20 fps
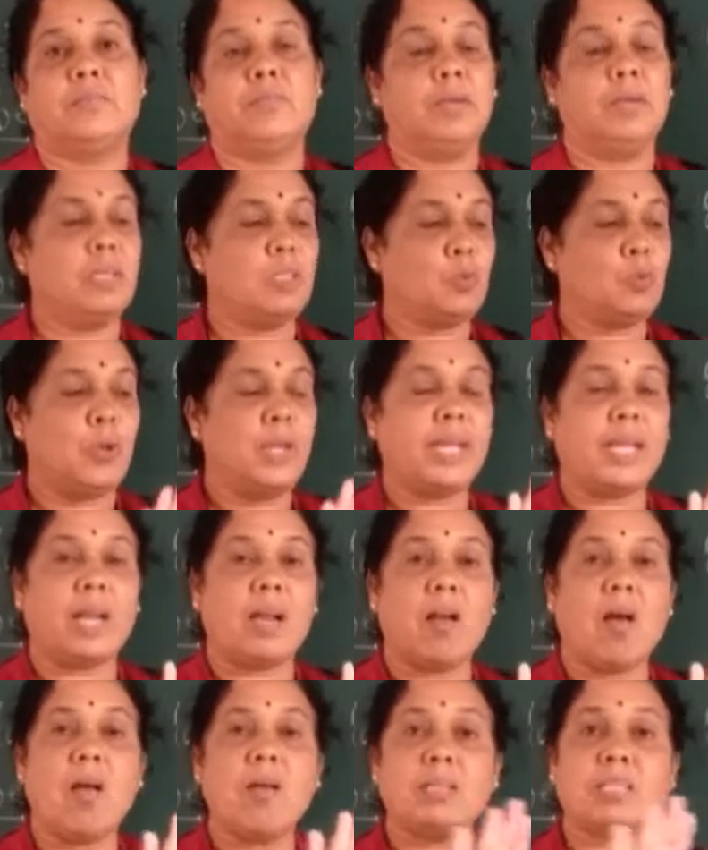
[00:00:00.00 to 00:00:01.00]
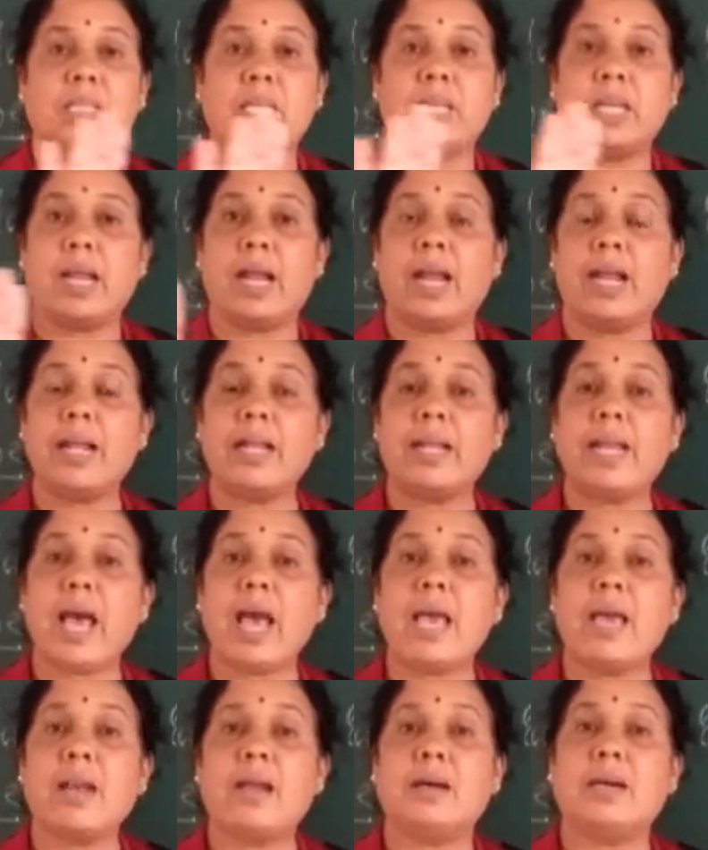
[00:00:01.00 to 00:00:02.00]
Means we cannot see
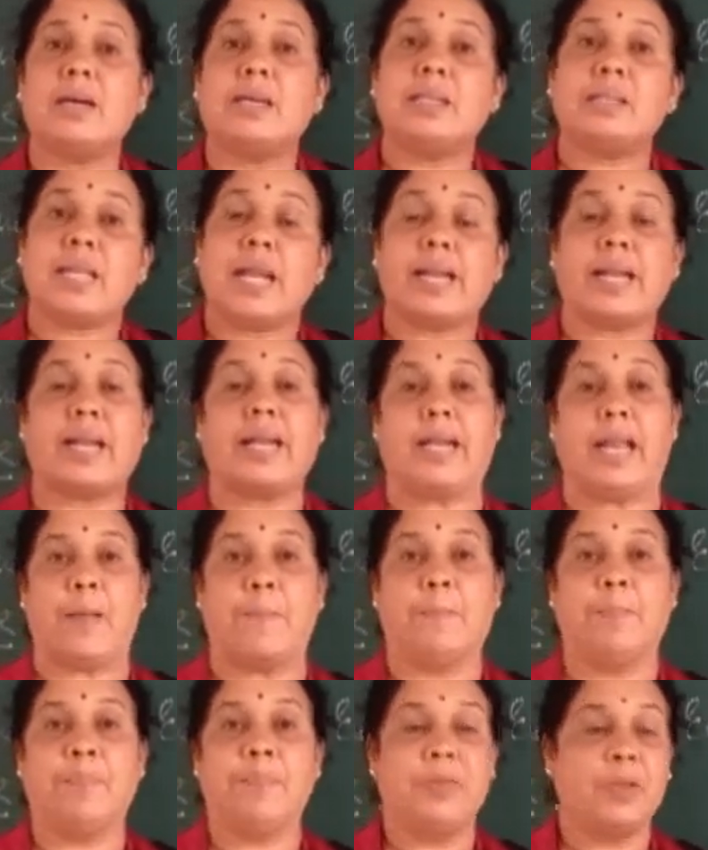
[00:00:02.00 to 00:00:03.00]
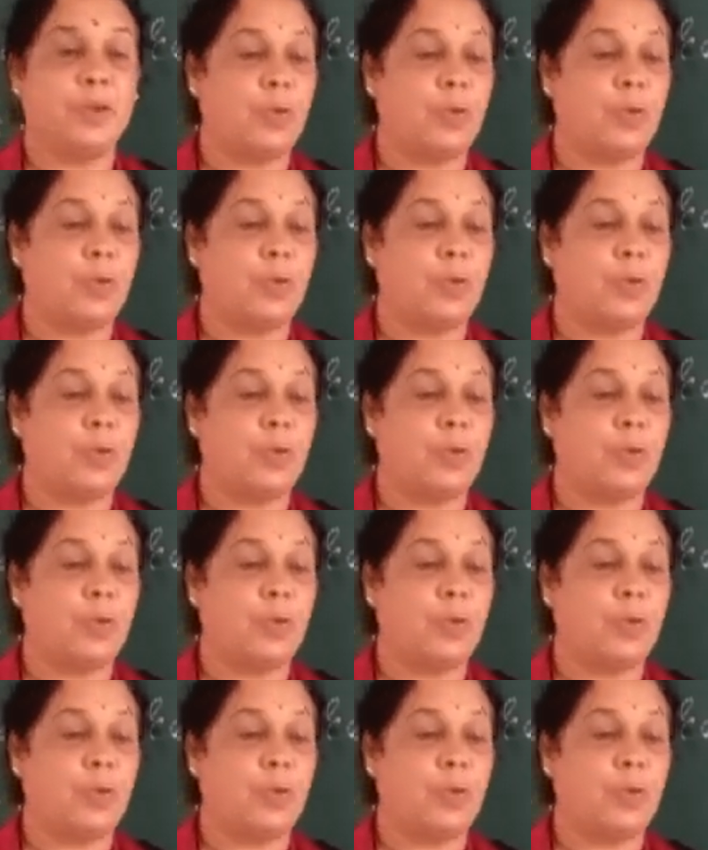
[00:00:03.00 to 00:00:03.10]
entire earth at a time.